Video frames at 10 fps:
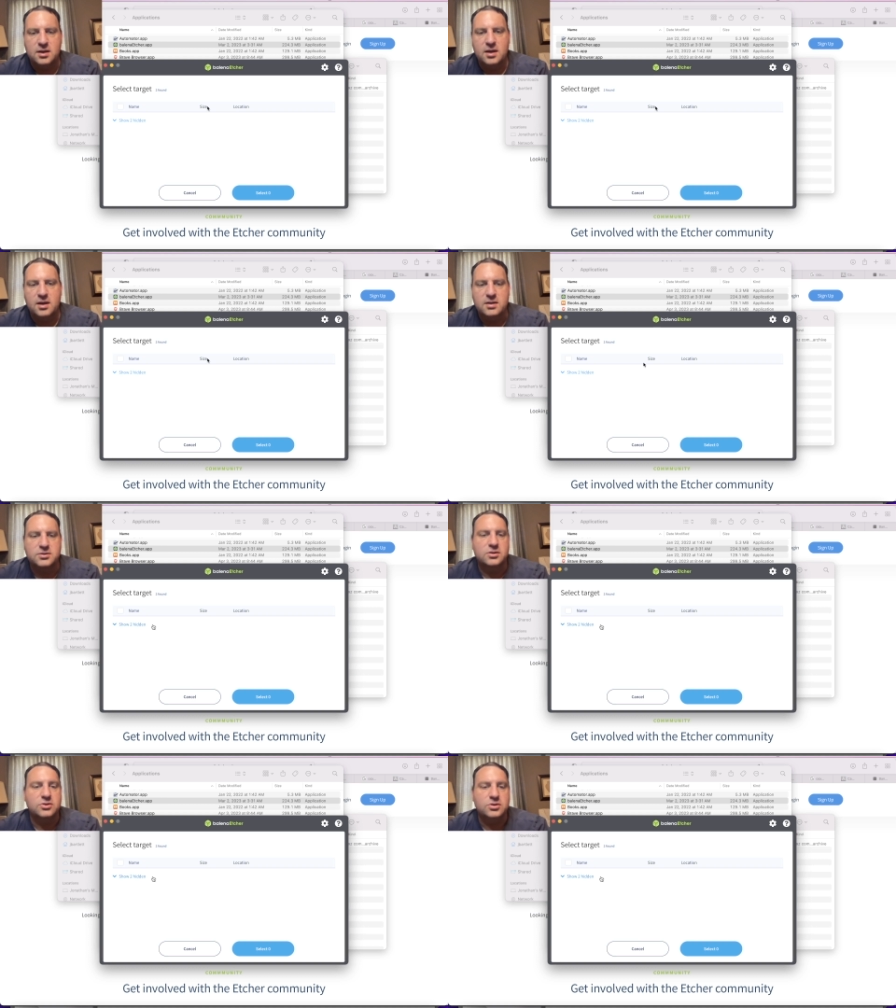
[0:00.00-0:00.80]
And it's
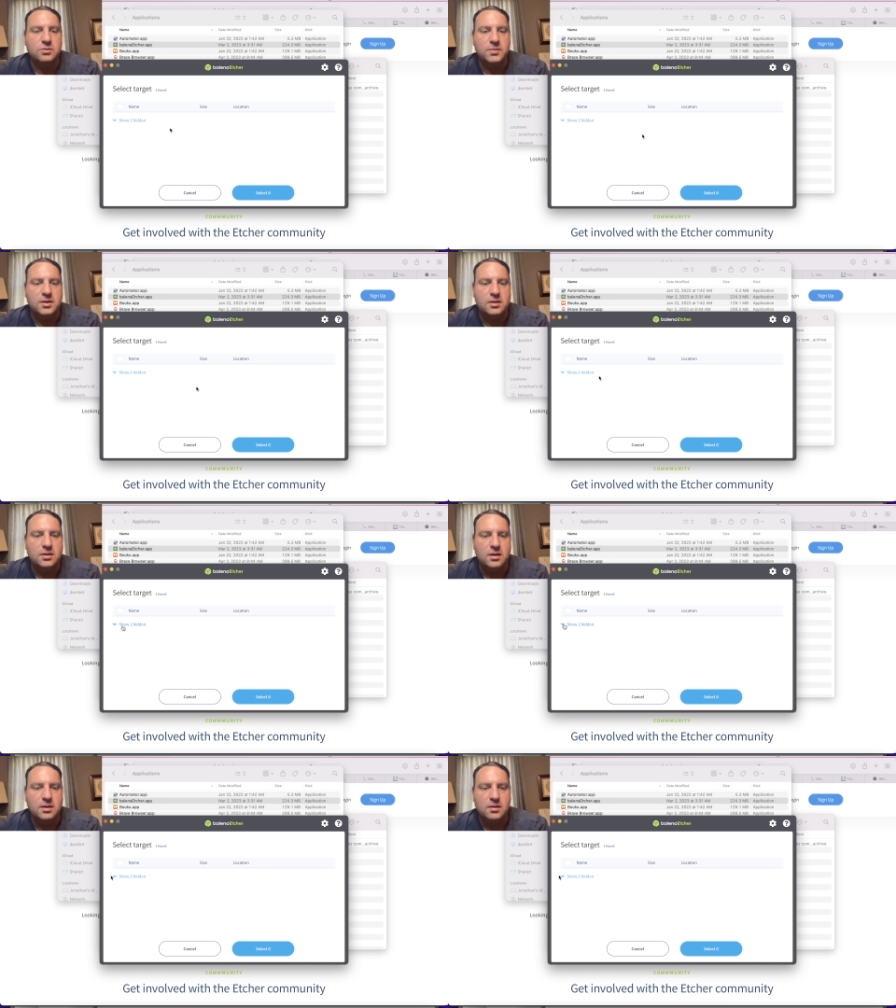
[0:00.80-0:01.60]
going to show me
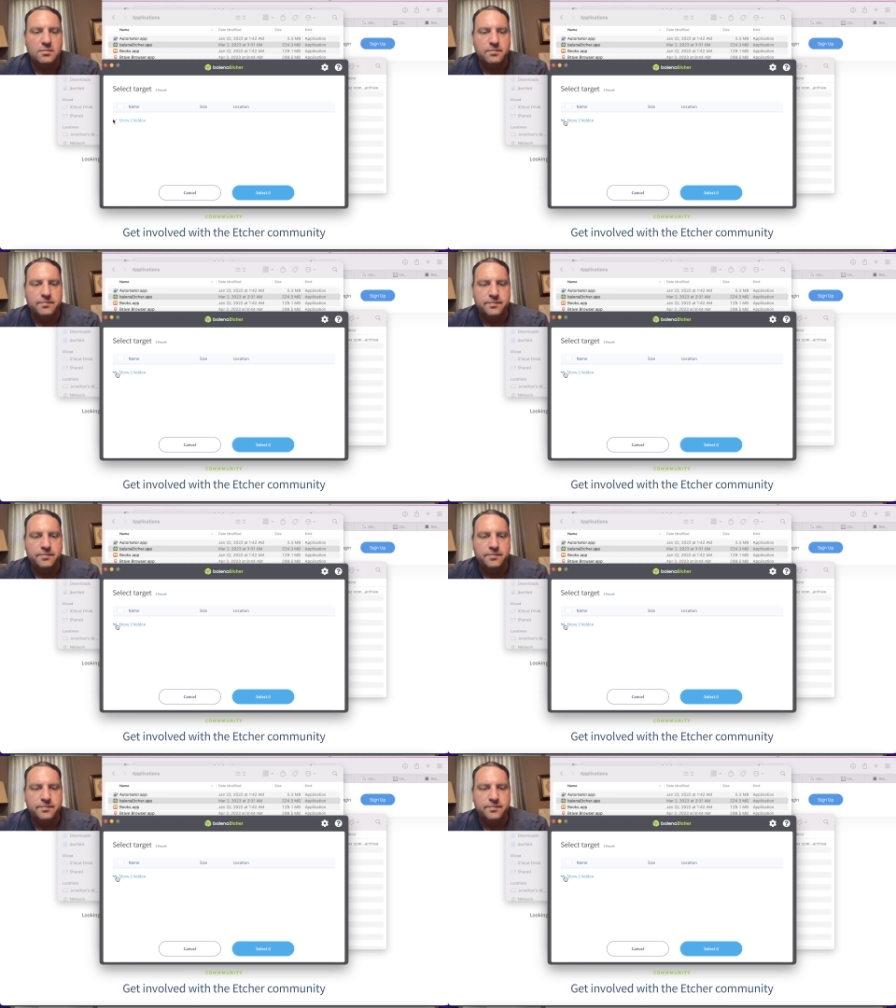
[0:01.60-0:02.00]
um,